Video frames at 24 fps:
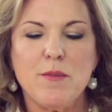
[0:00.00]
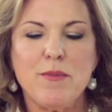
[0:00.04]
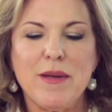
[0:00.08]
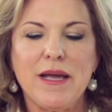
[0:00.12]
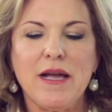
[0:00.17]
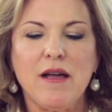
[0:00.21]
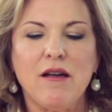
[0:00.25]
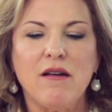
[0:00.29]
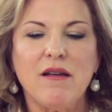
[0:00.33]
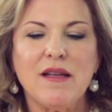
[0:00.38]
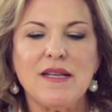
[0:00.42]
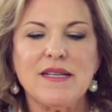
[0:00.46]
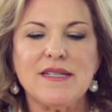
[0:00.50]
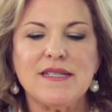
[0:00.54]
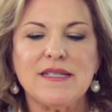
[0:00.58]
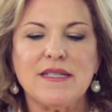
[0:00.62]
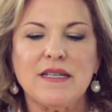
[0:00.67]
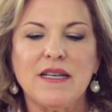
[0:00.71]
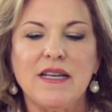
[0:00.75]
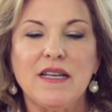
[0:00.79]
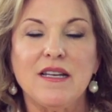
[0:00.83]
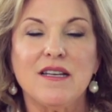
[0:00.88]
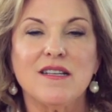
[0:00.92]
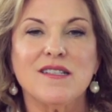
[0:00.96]

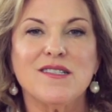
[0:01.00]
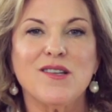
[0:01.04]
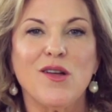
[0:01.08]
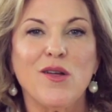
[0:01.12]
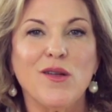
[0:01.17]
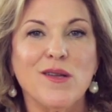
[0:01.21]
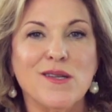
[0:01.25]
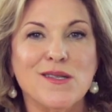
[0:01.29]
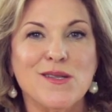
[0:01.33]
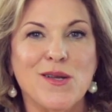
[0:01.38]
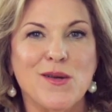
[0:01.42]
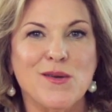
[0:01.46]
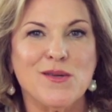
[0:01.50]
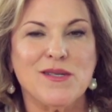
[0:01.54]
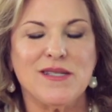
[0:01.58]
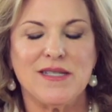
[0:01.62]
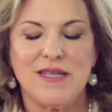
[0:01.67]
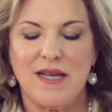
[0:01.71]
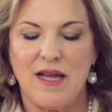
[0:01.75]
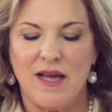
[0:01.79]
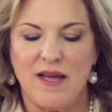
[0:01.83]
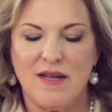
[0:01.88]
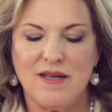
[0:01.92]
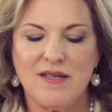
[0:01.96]
Because it is also
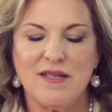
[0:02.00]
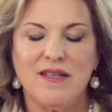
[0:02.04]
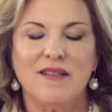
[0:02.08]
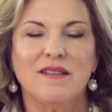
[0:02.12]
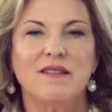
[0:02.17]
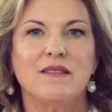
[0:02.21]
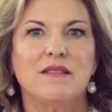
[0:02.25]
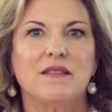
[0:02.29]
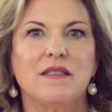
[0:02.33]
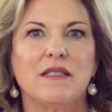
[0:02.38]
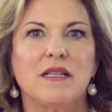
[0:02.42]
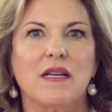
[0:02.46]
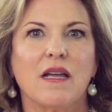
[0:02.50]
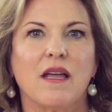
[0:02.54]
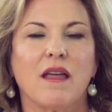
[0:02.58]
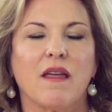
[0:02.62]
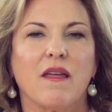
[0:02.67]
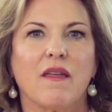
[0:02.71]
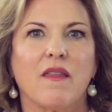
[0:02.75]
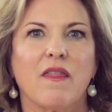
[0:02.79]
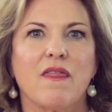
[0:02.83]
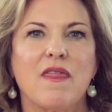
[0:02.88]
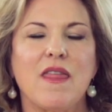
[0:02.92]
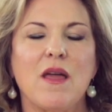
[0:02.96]
said
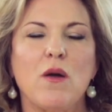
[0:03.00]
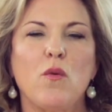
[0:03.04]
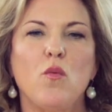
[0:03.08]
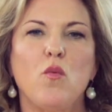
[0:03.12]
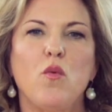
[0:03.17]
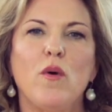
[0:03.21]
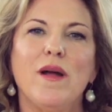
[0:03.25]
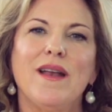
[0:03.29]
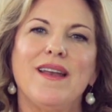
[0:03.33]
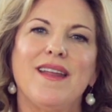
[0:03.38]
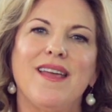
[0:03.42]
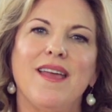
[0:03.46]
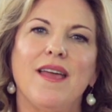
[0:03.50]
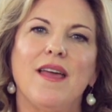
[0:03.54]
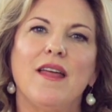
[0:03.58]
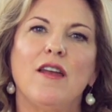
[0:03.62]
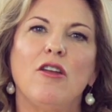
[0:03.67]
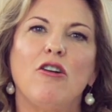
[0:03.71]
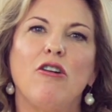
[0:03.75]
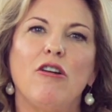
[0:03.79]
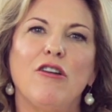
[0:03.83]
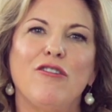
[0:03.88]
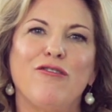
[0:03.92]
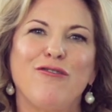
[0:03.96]
that one
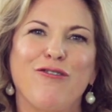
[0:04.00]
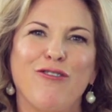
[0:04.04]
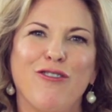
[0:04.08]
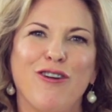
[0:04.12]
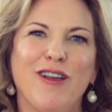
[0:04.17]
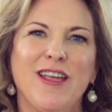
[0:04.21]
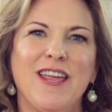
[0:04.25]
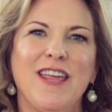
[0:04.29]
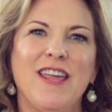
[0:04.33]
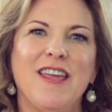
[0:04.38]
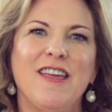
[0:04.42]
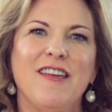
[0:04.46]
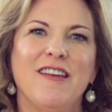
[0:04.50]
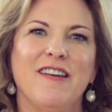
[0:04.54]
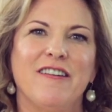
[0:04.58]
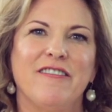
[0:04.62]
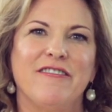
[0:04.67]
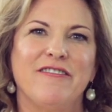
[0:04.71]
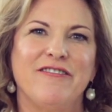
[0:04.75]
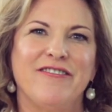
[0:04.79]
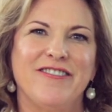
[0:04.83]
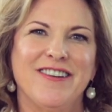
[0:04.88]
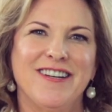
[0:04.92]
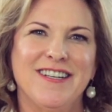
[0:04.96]
cannot forgive
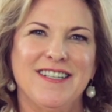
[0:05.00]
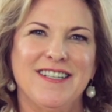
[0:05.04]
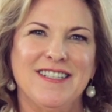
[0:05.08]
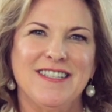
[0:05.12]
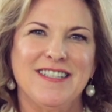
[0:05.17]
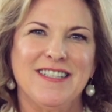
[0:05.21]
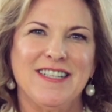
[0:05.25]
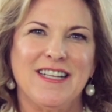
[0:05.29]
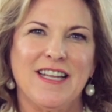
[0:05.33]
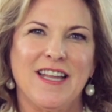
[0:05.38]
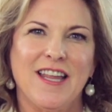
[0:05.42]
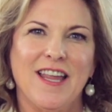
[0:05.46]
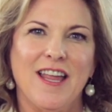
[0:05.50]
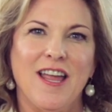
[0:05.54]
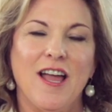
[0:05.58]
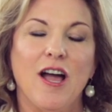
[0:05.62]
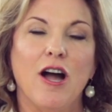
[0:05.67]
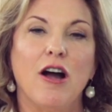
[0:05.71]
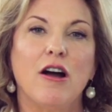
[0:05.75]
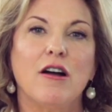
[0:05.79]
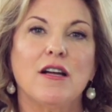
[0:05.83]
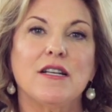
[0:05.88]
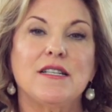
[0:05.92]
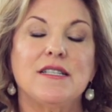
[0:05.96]

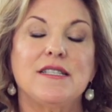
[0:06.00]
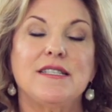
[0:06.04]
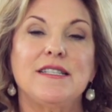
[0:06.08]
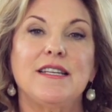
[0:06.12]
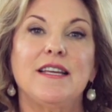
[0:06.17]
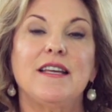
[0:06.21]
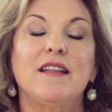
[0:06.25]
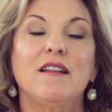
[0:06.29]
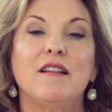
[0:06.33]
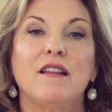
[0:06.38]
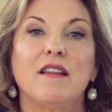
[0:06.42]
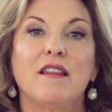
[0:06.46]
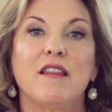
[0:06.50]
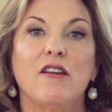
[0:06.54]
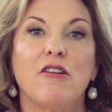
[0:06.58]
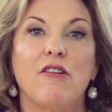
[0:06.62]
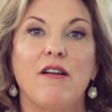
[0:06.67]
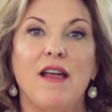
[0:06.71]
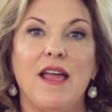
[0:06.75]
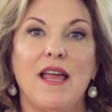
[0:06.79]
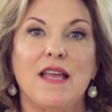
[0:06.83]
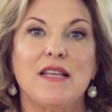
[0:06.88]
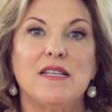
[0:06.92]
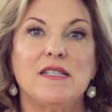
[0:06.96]
until there
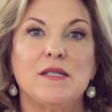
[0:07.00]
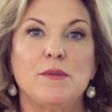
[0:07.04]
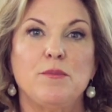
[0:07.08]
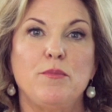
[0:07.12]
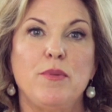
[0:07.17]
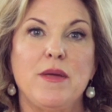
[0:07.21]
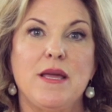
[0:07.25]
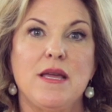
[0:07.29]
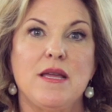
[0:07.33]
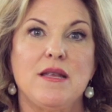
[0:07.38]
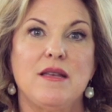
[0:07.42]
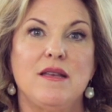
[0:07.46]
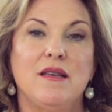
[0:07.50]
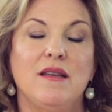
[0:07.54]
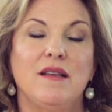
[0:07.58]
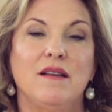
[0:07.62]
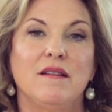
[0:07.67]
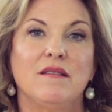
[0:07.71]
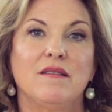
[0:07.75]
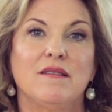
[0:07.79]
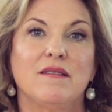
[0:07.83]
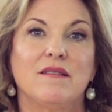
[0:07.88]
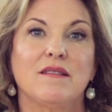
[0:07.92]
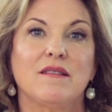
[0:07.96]
has been
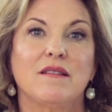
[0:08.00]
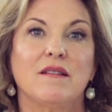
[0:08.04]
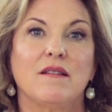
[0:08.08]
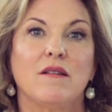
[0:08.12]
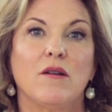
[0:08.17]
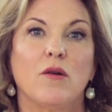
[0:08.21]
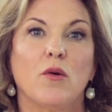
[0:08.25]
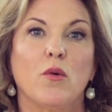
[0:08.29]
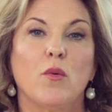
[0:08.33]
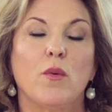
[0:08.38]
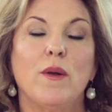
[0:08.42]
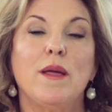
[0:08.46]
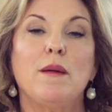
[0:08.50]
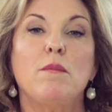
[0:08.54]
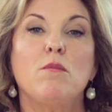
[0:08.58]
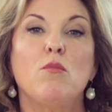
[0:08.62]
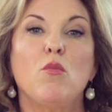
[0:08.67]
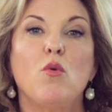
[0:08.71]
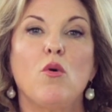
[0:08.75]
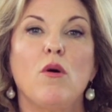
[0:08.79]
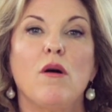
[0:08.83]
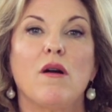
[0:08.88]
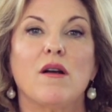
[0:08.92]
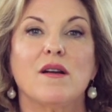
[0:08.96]

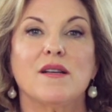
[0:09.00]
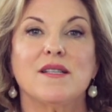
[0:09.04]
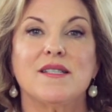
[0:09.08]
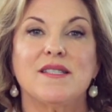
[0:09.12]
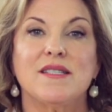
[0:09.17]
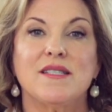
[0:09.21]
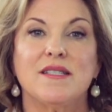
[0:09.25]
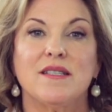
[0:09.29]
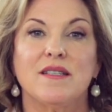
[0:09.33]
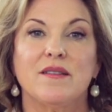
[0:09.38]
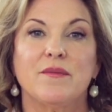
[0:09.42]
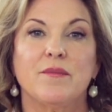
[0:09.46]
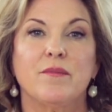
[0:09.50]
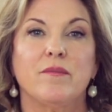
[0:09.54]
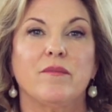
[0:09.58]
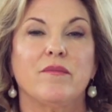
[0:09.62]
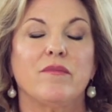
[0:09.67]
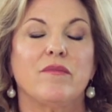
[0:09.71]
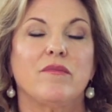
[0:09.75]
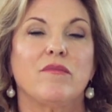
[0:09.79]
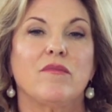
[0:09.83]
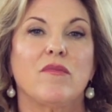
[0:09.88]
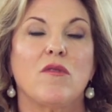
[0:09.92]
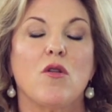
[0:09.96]
remorse
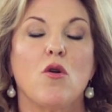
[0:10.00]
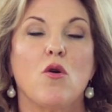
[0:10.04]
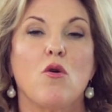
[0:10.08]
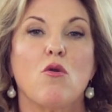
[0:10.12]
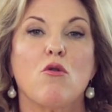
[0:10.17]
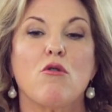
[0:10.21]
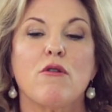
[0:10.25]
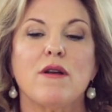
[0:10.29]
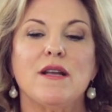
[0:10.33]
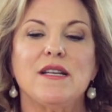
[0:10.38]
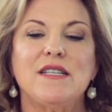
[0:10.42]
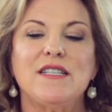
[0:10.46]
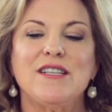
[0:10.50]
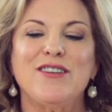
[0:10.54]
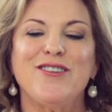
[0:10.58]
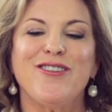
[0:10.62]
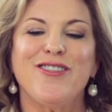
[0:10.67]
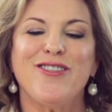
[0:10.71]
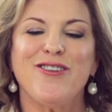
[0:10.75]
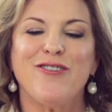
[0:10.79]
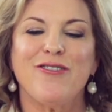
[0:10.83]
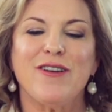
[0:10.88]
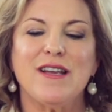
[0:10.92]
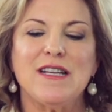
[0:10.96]
or until
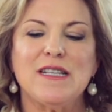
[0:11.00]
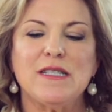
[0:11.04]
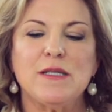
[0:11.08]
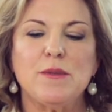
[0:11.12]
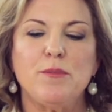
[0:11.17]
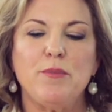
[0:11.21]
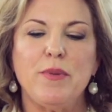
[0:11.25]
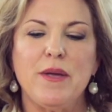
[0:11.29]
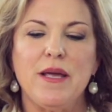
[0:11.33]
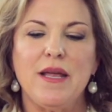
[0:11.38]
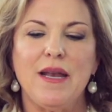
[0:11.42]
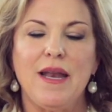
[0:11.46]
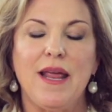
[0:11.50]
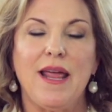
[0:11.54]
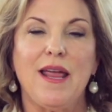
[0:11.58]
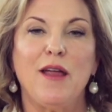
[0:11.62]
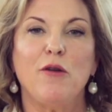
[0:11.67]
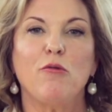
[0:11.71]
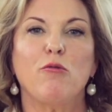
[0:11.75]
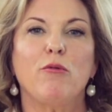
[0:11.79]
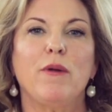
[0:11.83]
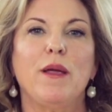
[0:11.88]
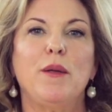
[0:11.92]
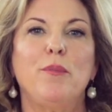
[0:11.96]
there has been
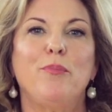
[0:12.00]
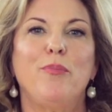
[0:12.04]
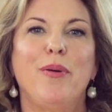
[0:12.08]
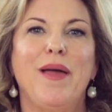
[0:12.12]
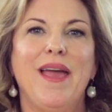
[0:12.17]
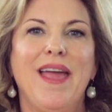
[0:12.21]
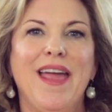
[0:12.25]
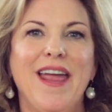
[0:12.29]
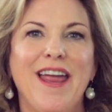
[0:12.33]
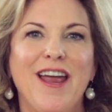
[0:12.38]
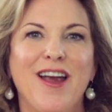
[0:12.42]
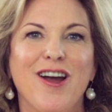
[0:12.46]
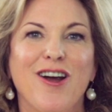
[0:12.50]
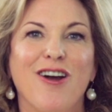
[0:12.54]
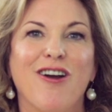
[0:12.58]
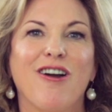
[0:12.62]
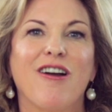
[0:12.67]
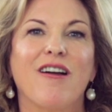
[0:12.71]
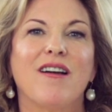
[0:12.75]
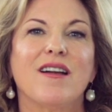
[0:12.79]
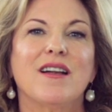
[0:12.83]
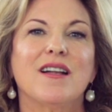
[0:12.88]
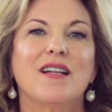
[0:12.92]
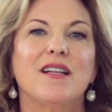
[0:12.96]
a
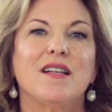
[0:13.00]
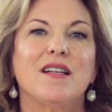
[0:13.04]
repair